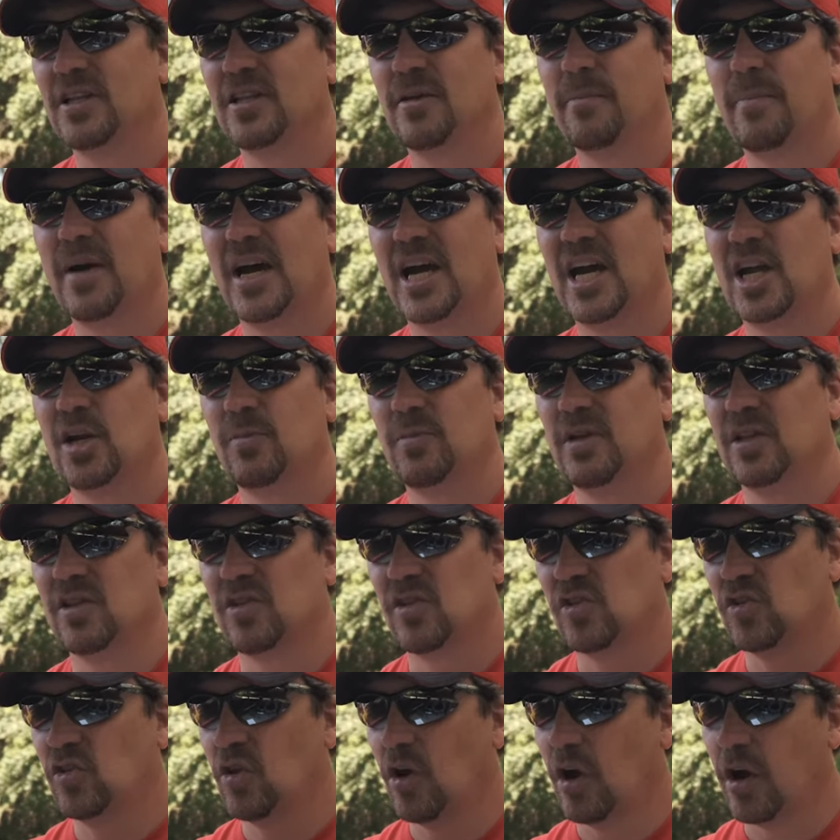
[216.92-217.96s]
on the bottom and
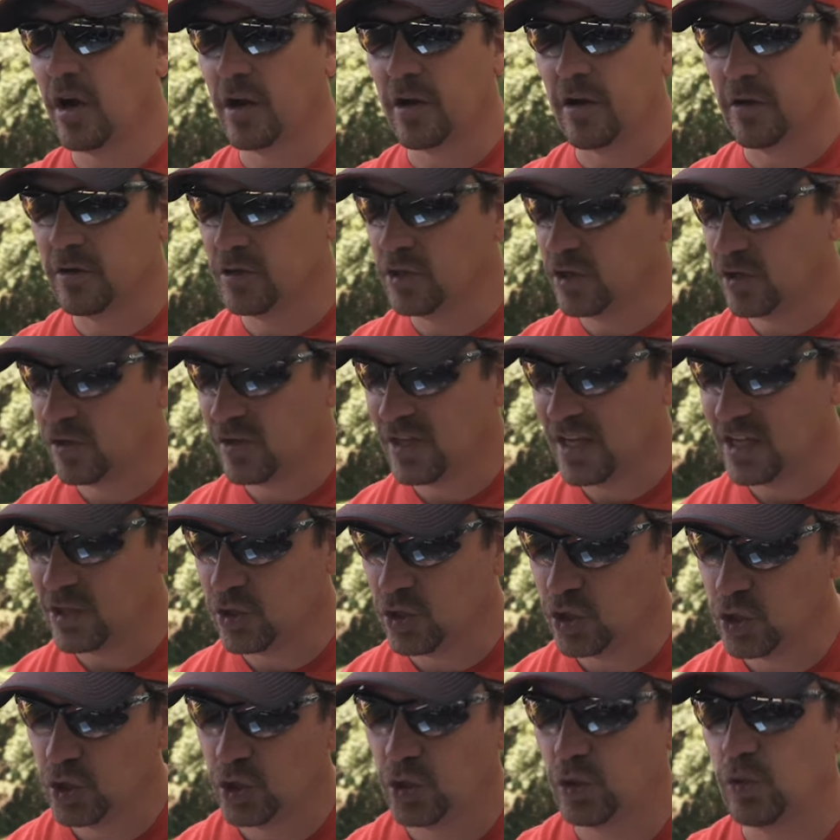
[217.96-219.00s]
stuck, or just not
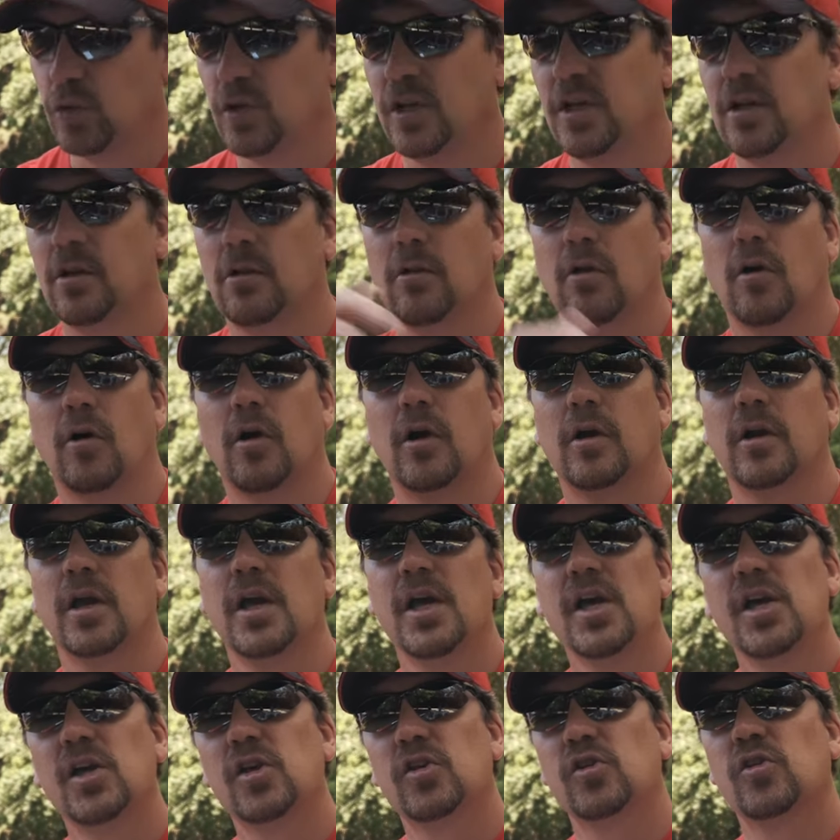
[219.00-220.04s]
shooting along
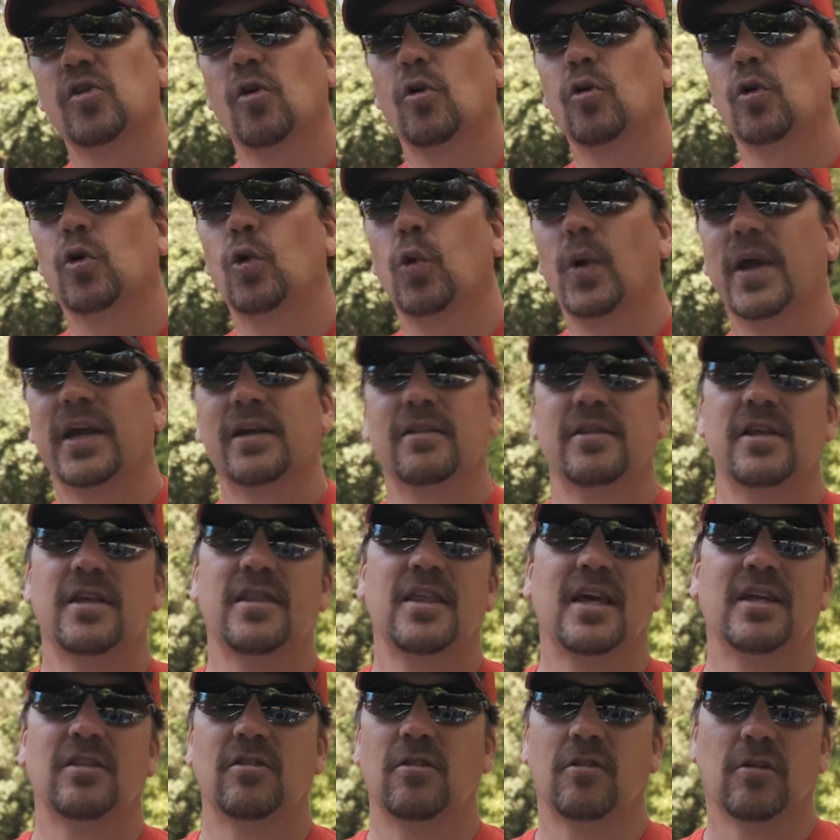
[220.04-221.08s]
so quickly
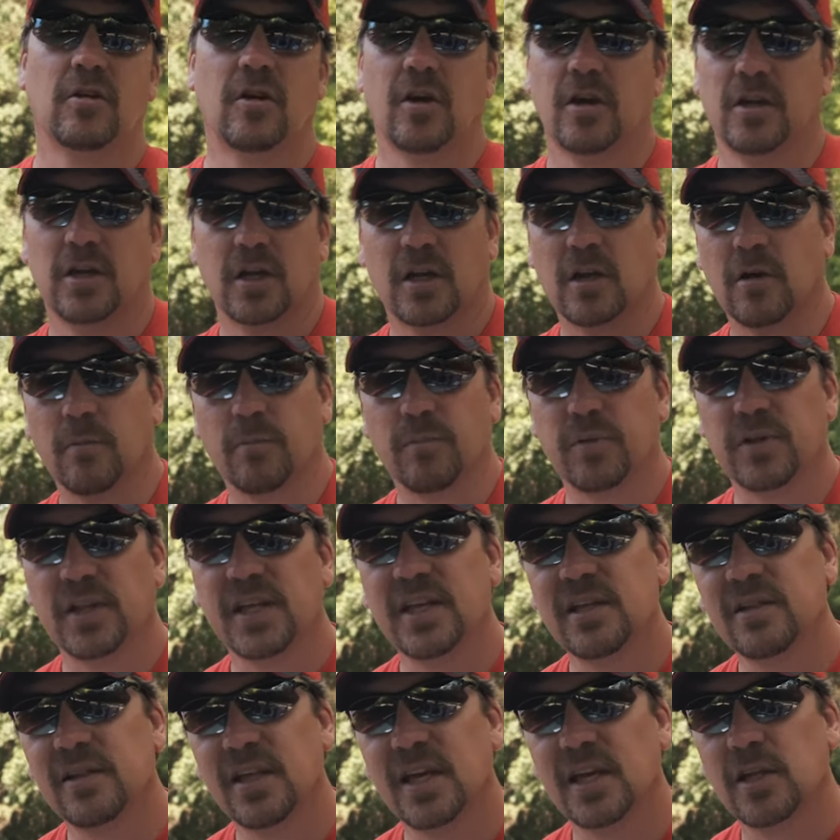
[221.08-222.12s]
that they're gonna
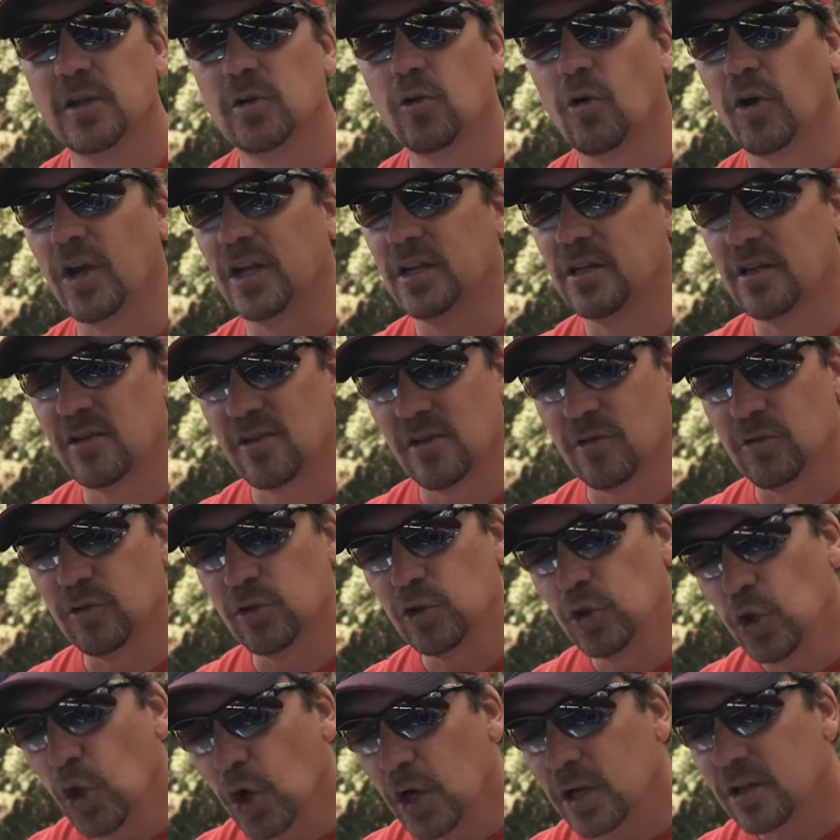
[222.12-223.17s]
completely ignore it? Does it
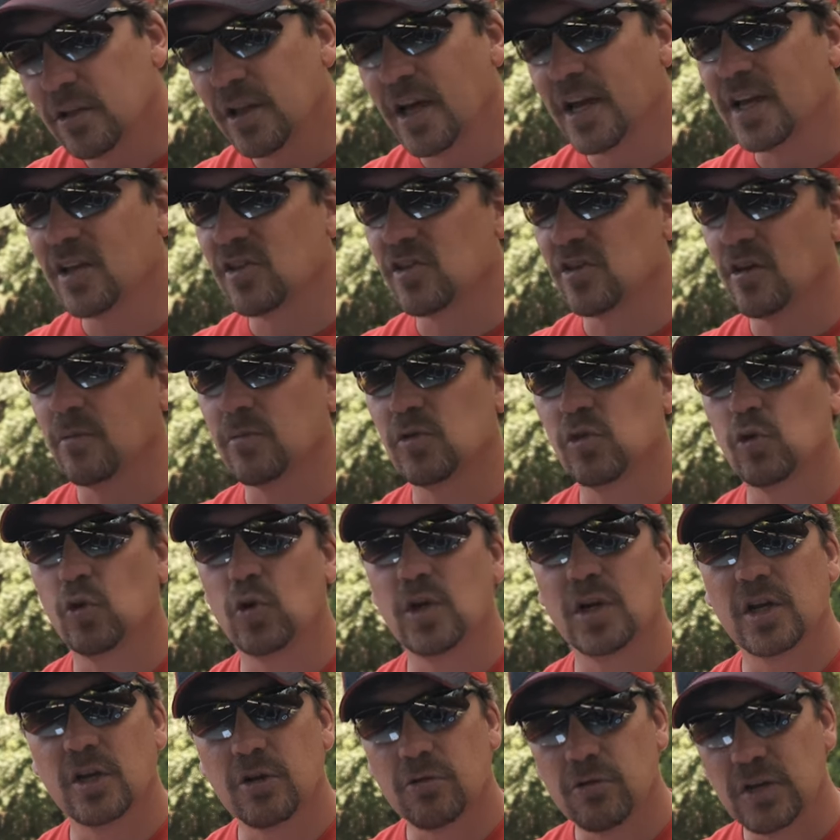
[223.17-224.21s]
look like some
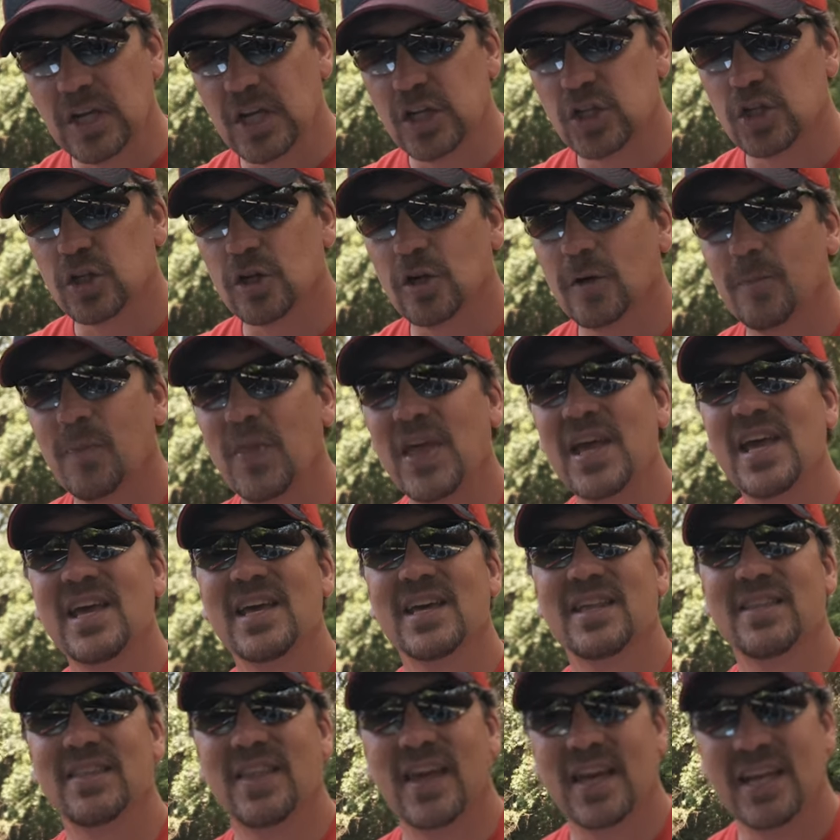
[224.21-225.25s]
sort of creature
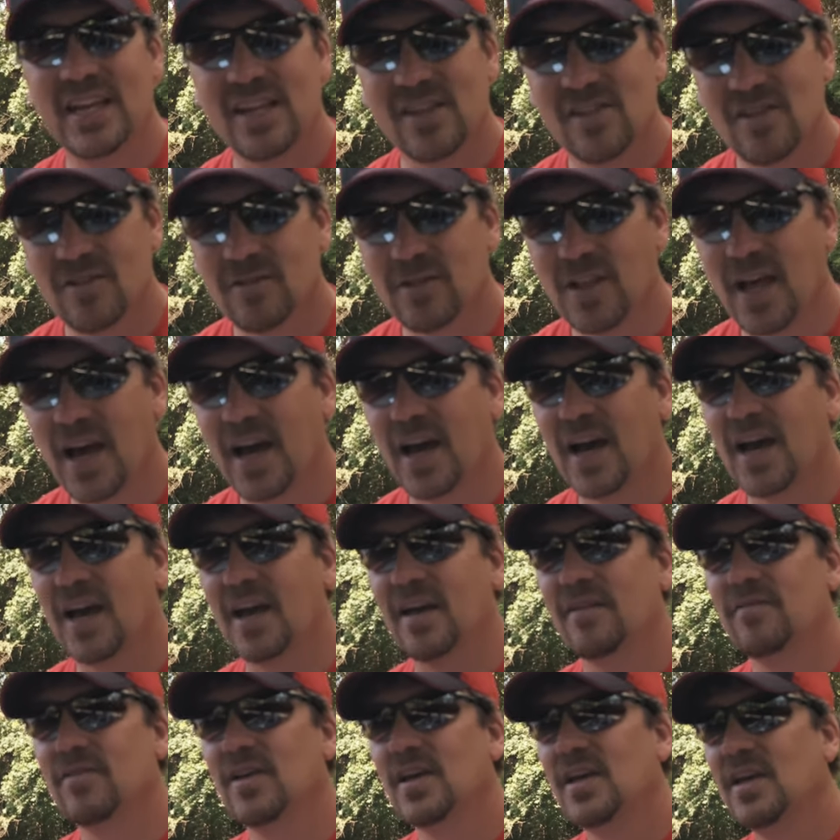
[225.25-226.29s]
that is
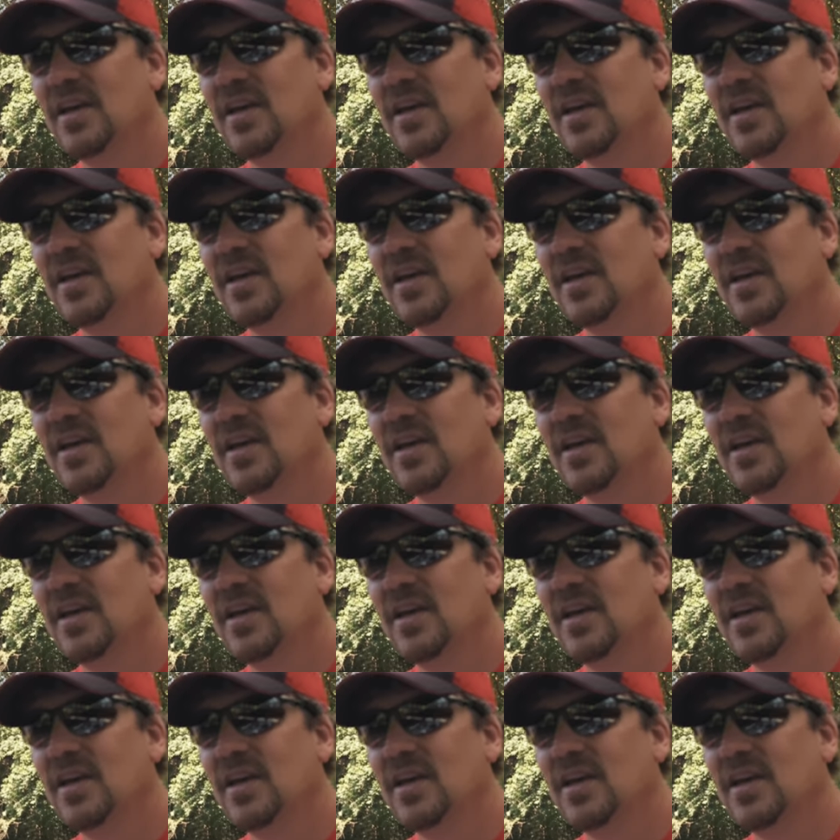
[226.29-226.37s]
alive,